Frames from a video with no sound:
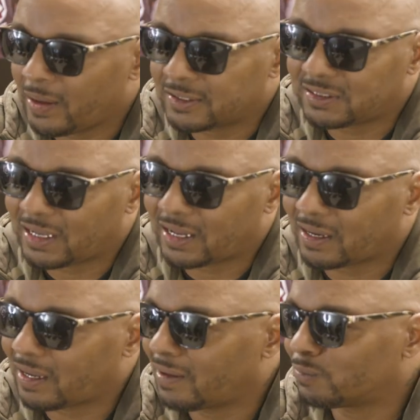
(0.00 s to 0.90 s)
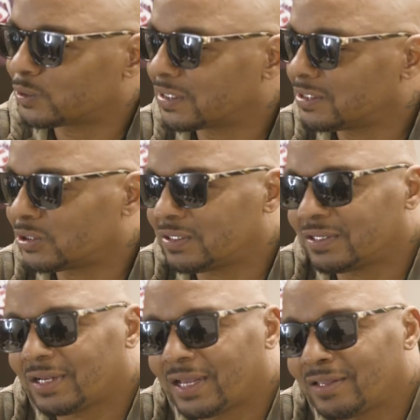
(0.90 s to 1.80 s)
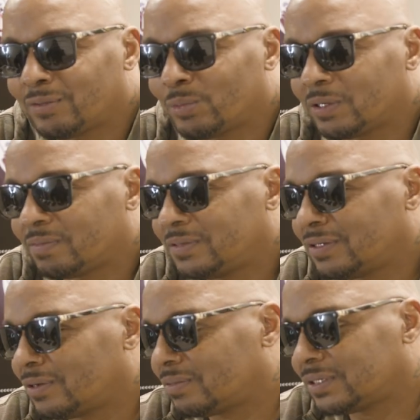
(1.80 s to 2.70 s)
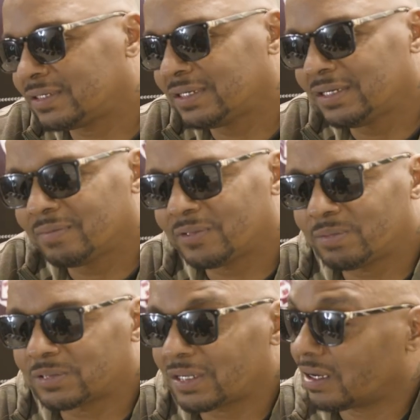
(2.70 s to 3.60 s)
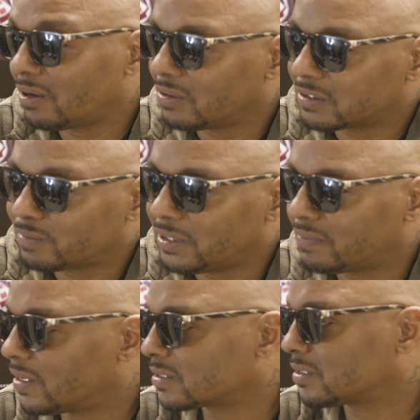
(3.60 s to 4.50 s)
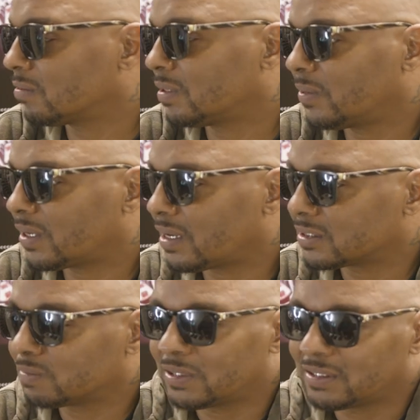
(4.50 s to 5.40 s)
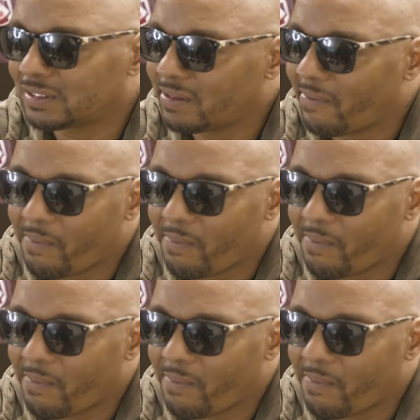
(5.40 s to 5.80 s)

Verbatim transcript: it's not a conversation of like, you know, you know, with people think, oh, it's beef, that's no limit cash money